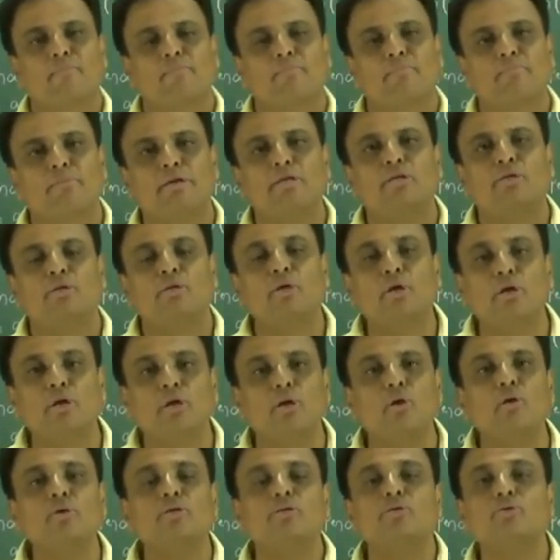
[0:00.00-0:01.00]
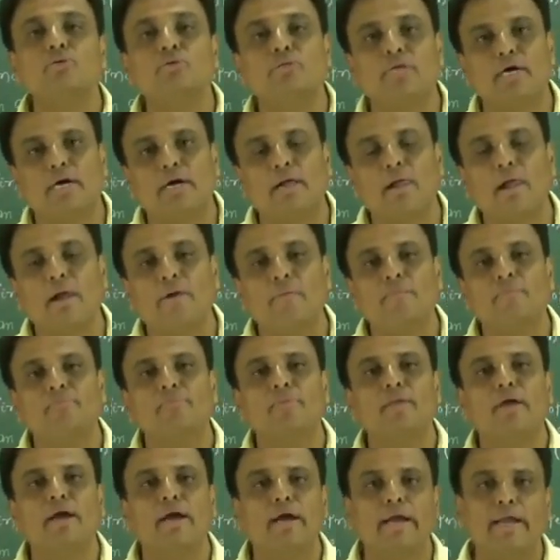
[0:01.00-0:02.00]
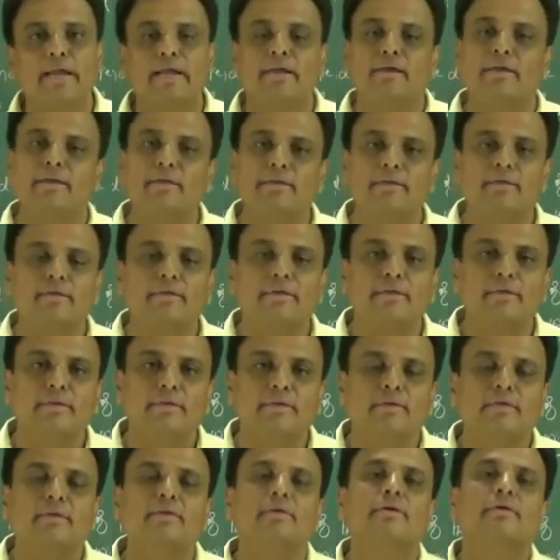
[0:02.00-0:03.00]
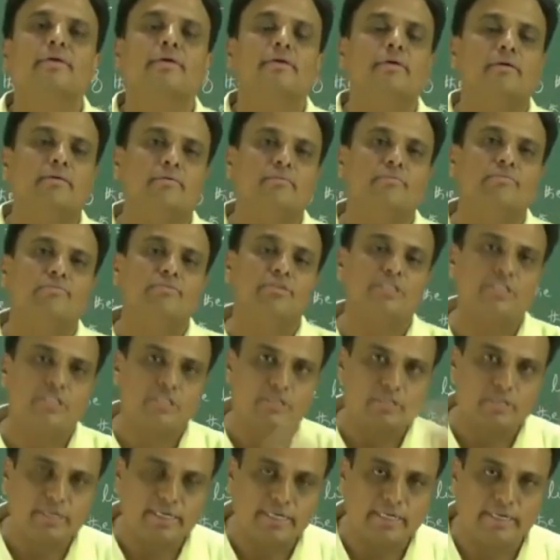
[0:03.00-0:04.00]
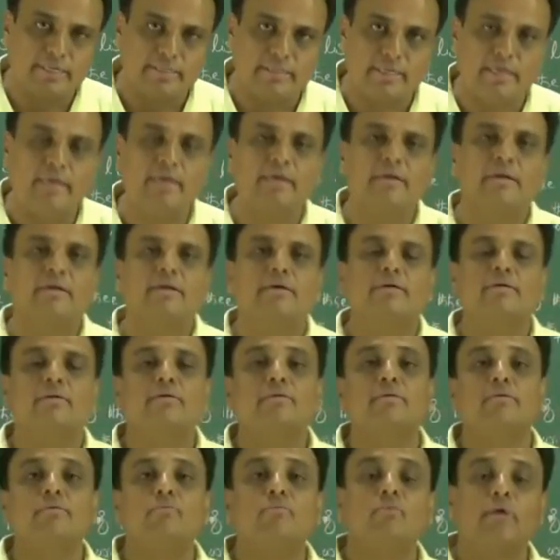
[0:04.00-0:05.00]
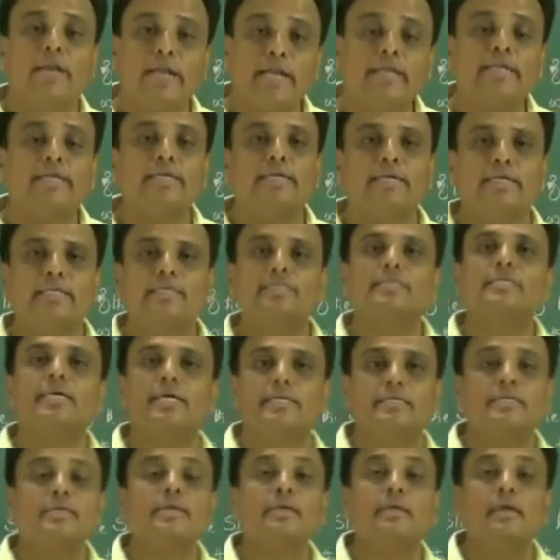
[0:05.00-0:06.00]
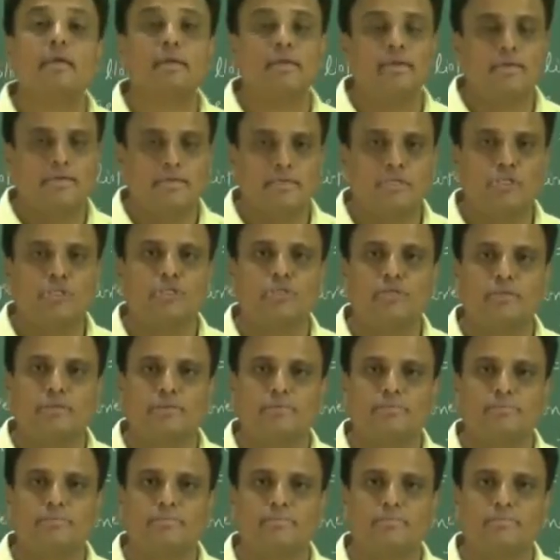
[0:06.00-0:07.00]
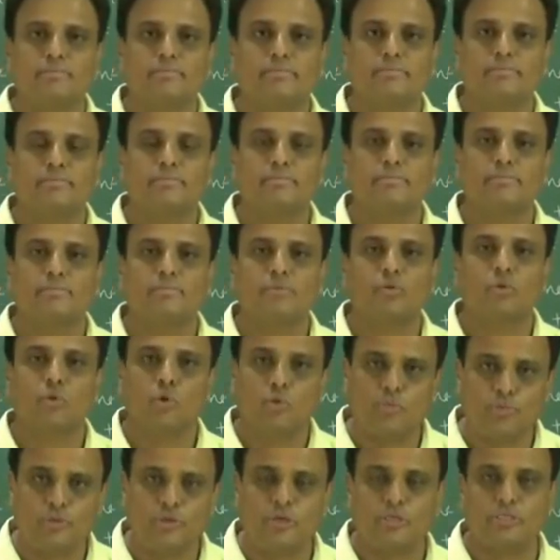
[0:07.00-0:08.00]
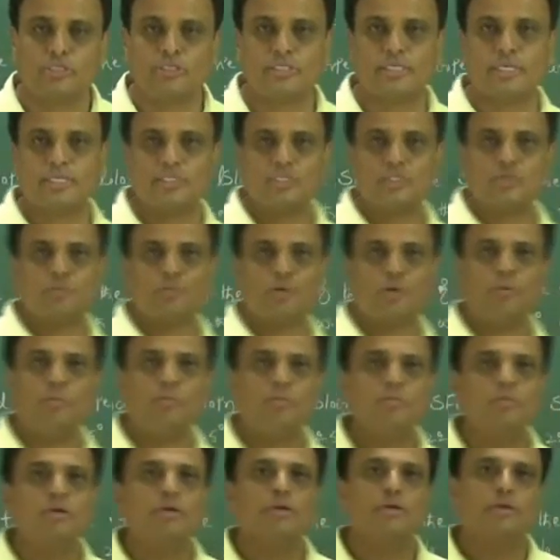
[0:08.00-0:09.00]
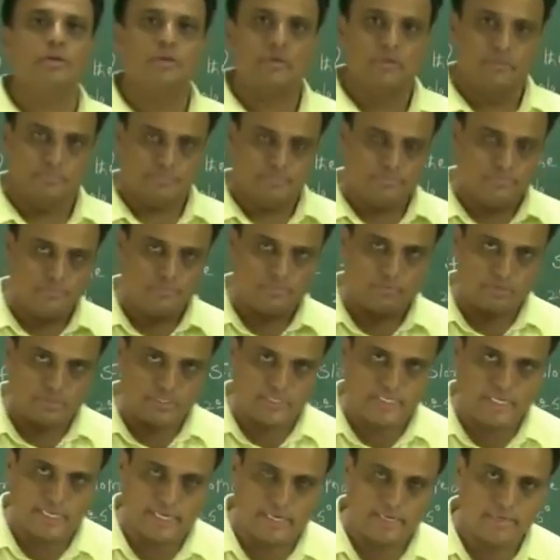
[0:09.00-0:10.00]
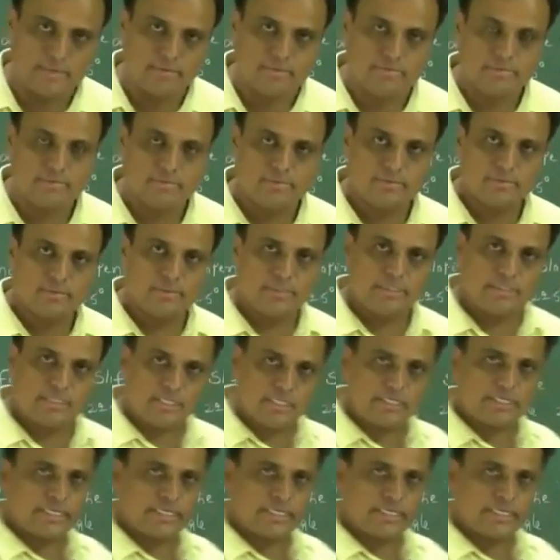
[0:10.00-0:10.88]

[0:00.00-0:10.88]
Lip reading: But you cannot use the angle which is greater than 180 degrees as an inclination. Hope you understand this problem. Once again, in this